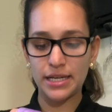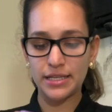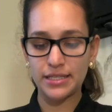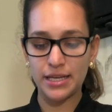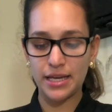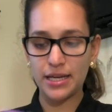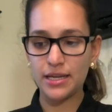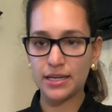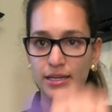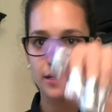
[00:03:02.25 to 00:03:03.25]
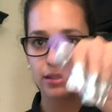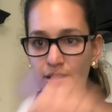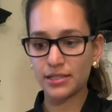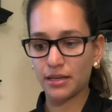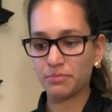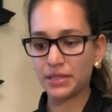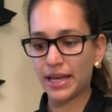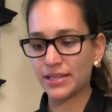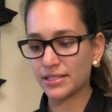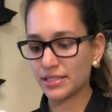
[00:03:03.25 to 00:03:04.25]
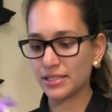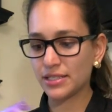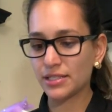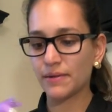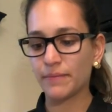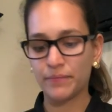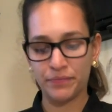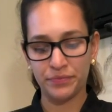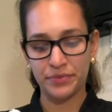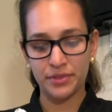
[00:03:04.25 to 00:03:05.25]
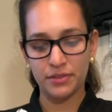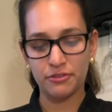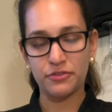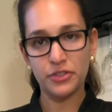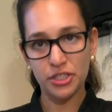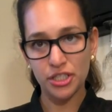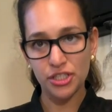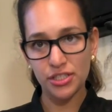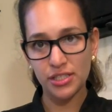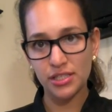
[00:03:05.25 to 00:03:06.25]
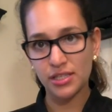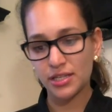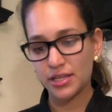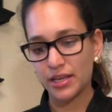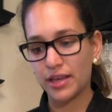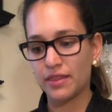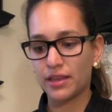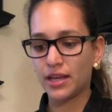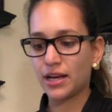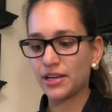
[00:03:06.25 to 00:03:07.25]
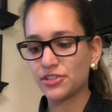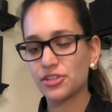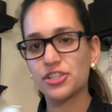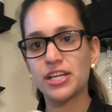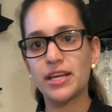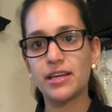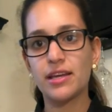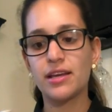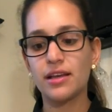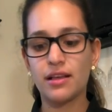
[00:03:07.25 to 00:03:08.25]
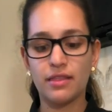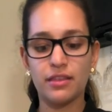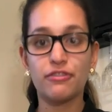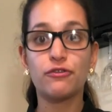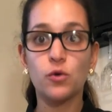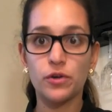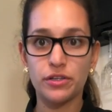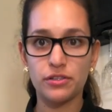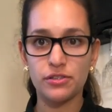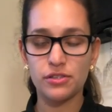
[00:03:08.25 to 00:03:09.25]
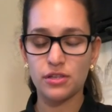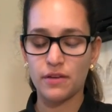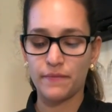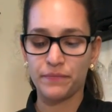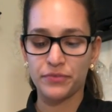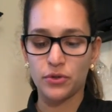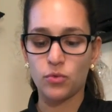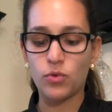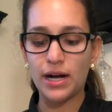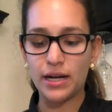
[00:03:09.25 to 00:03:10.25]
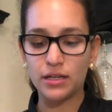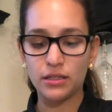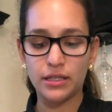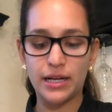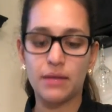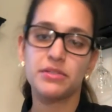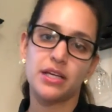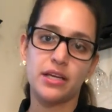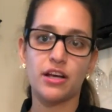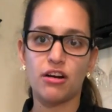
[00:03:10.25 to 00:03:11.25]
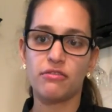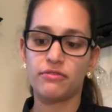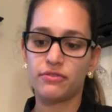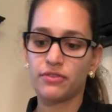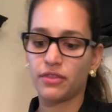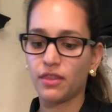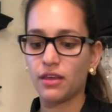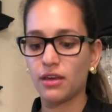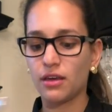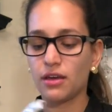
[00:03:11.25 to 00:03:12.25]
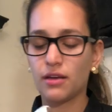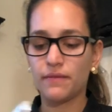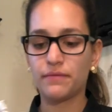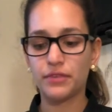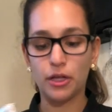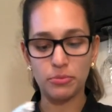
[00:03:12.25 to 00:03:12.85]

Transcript: I take this like plastics first and then I start taking the foils while I'm taking off the nail